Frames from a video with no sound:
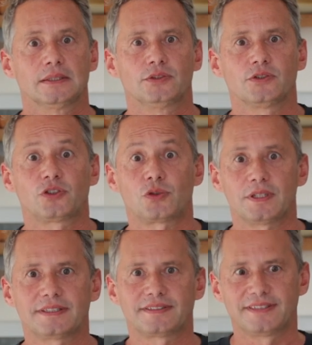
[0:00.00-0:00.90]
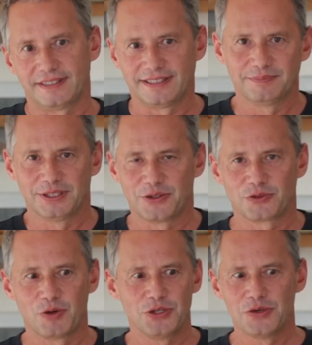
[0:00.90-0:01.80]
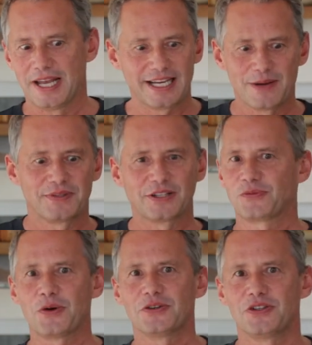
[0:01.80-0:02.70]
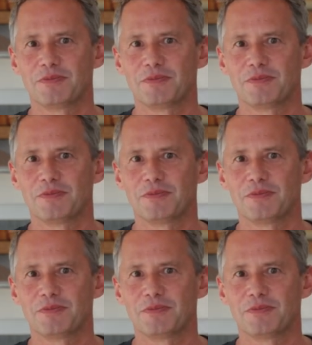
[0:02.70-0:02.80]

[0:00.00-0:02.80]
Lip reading: the stress set in, because when you hang up that phone,